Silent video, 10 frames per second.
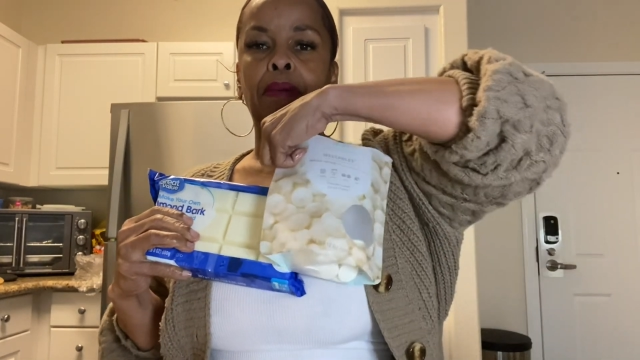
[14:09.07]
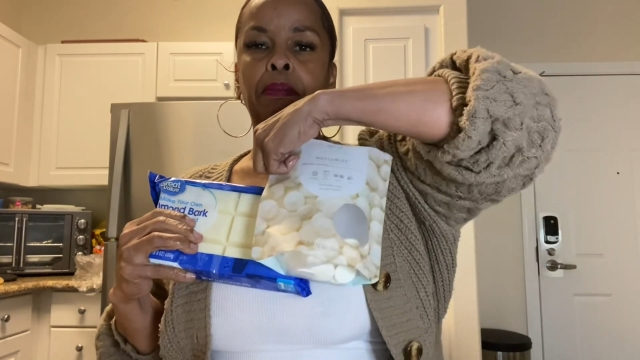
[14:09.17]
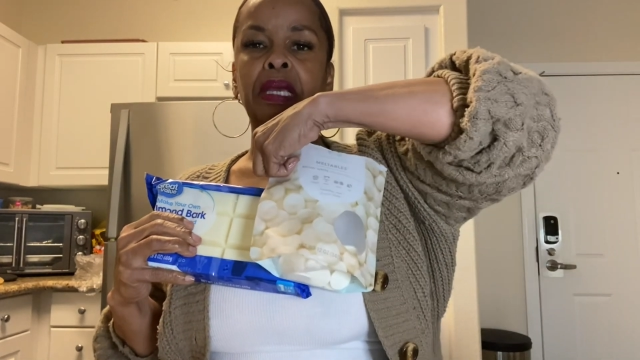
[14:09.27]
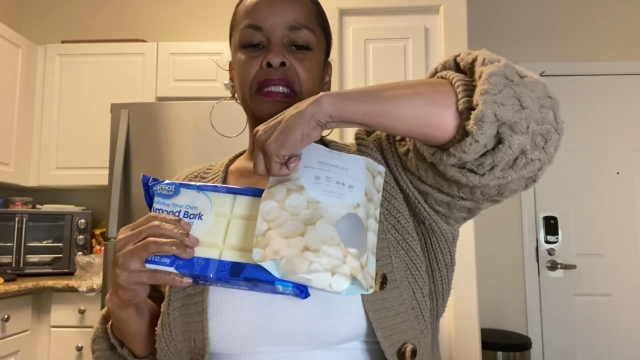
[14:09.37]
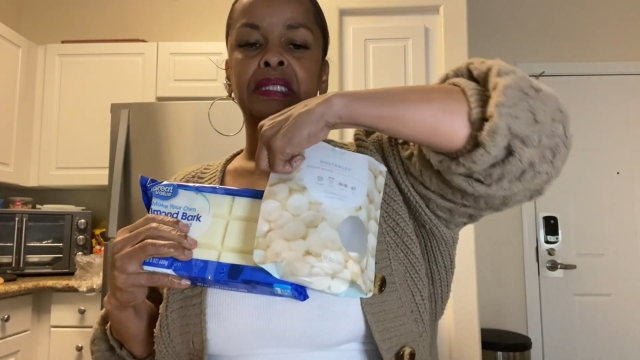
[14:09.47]

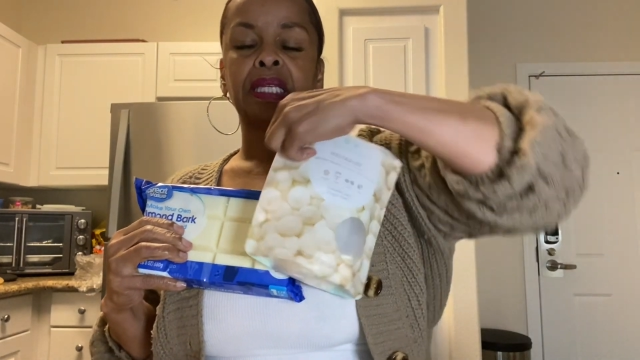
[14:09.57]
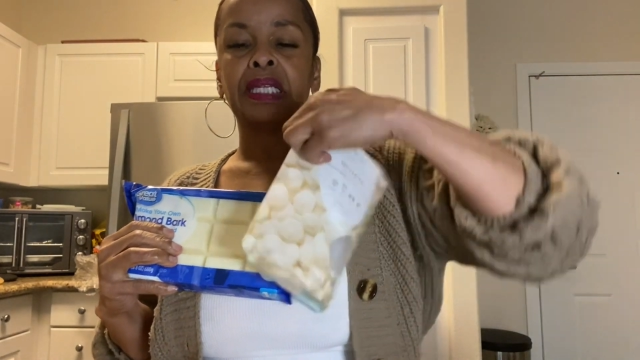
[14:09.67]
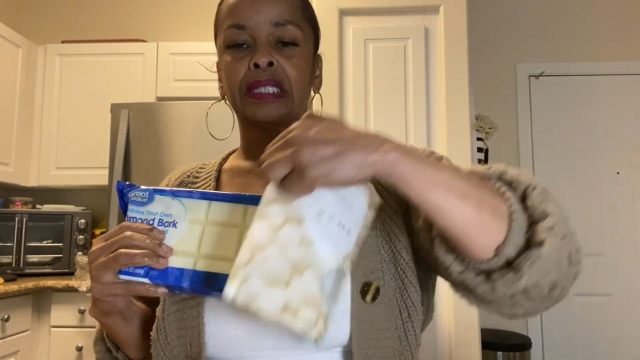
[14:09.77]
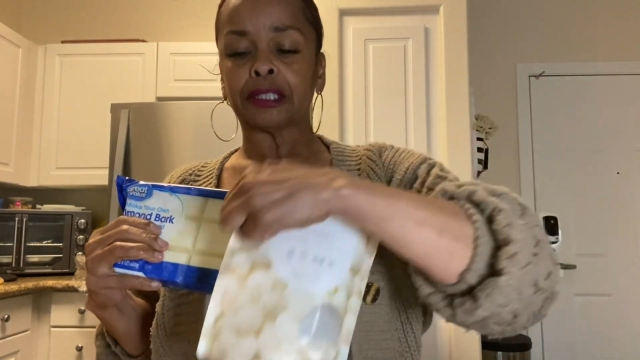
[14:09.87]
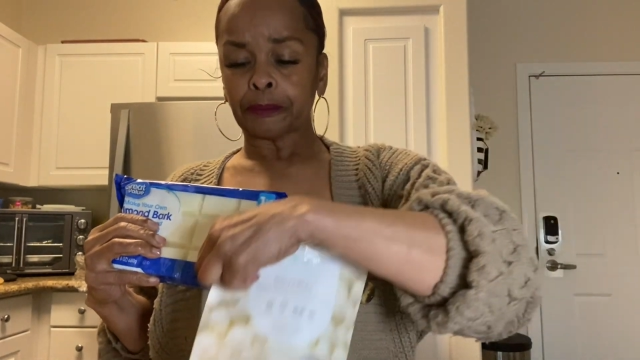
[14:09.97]
mix
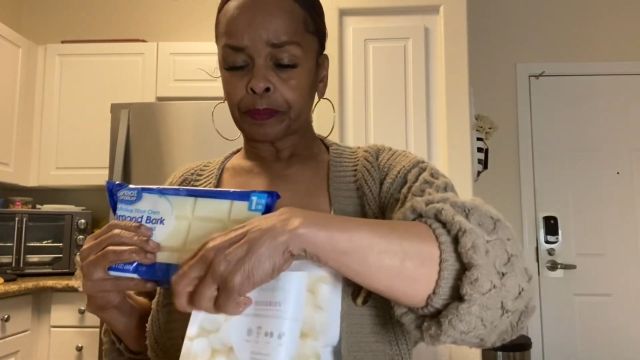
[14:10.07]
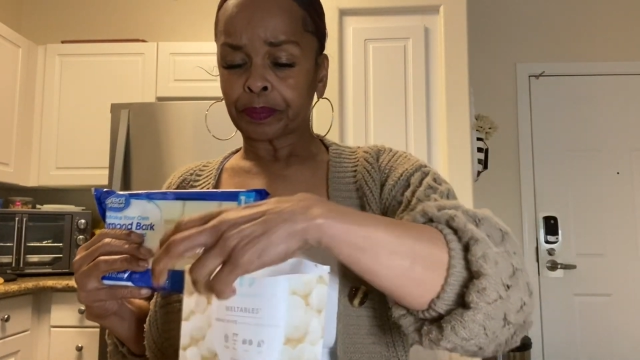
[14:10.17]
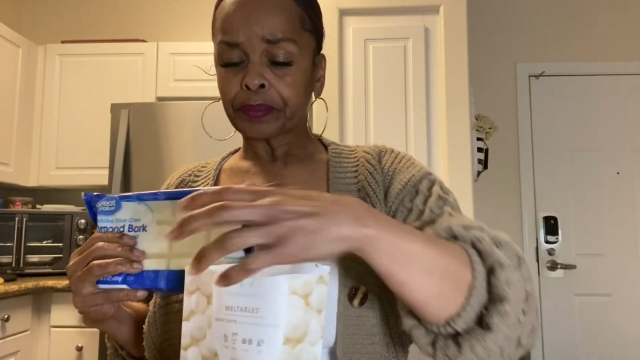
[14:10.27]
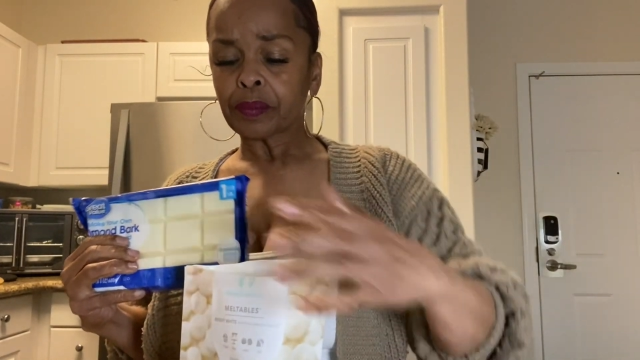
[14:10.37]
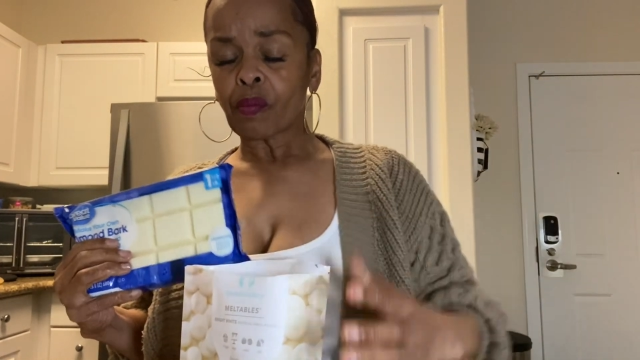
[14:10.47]
these.
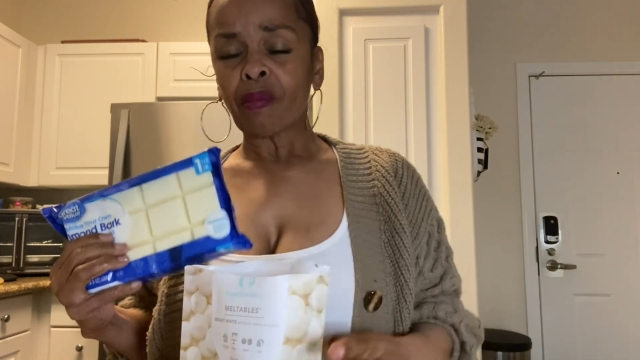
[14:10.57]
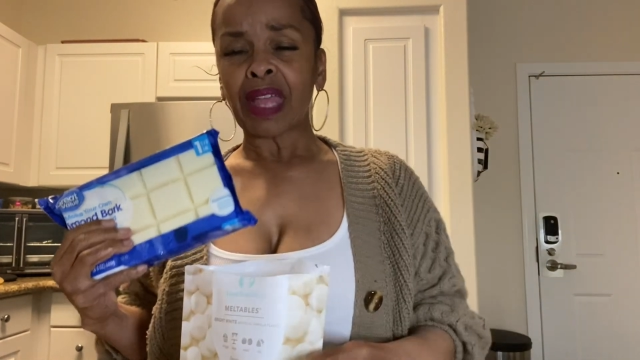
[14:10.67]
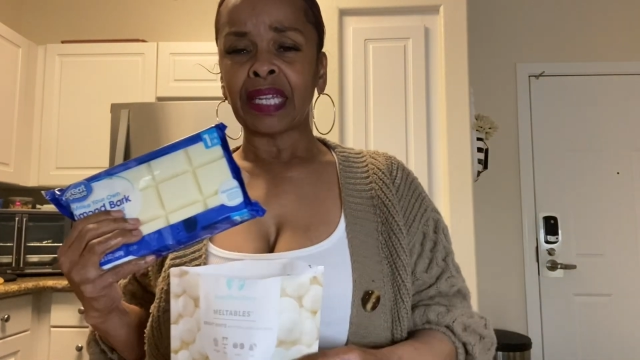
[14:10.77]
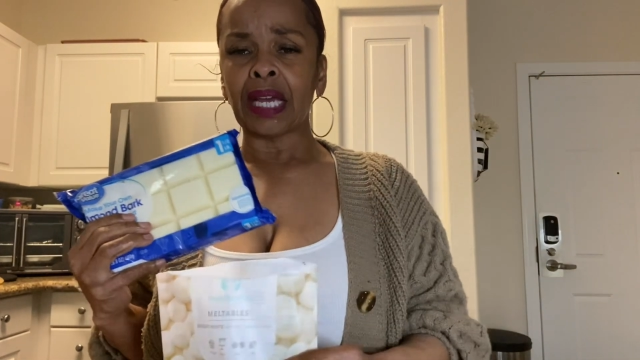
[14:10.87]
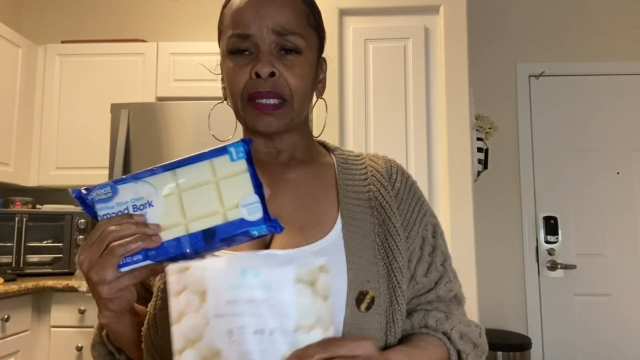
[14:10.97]

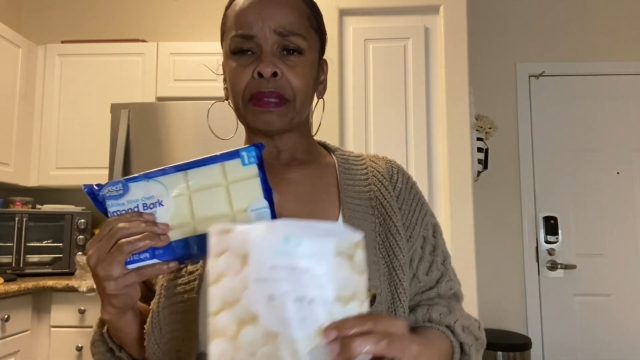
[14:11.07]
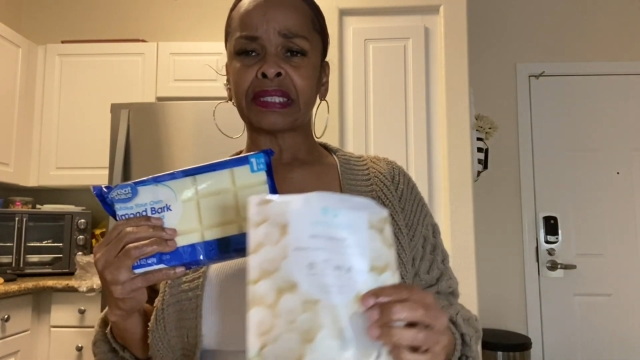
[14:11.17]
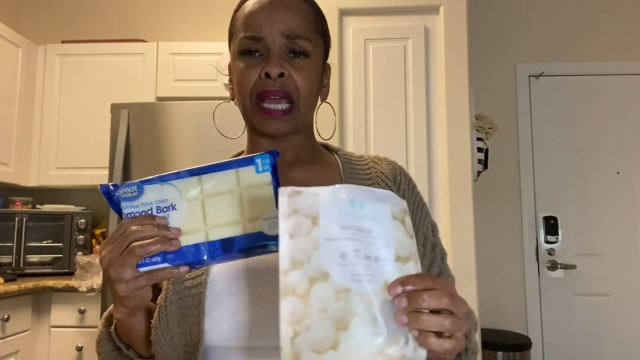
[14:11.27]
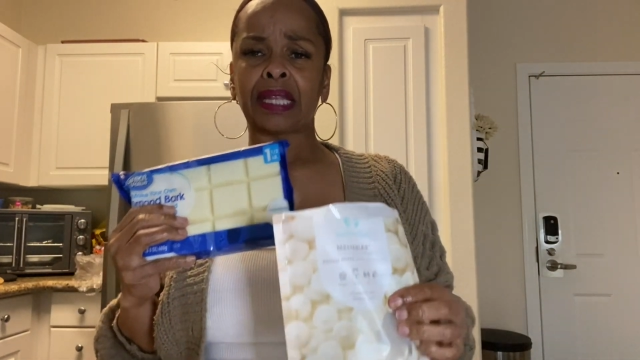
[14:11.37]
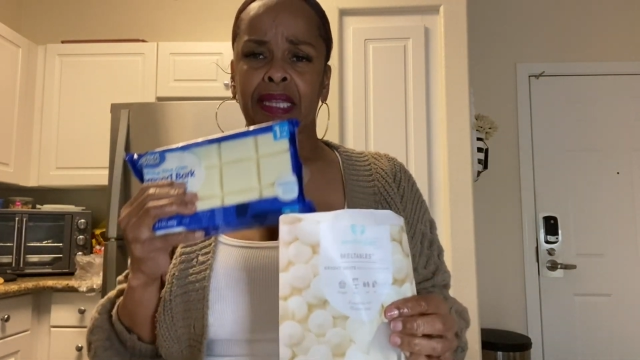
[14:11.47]
Now let me
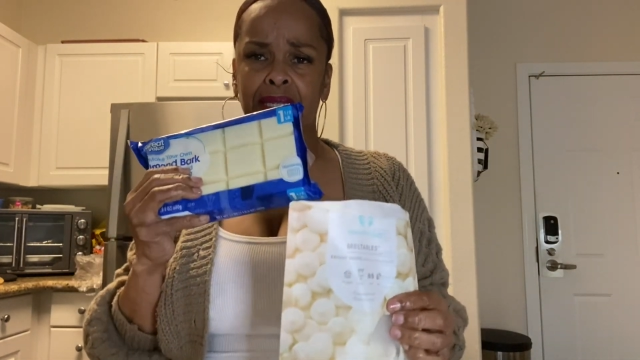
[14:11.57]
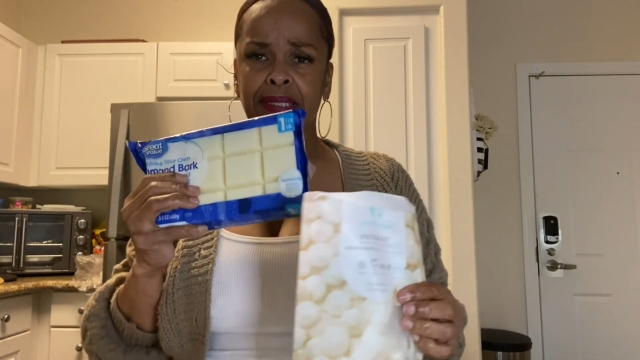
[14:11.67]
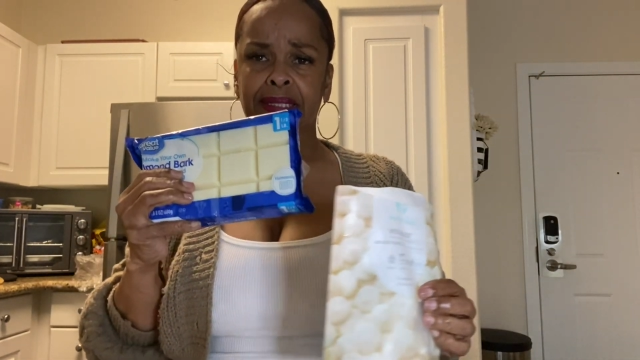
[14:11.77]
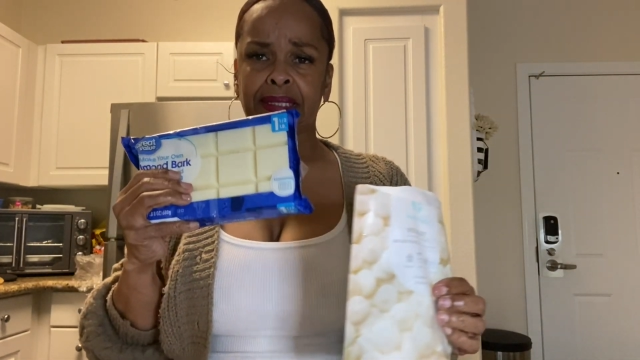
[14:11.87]
say this.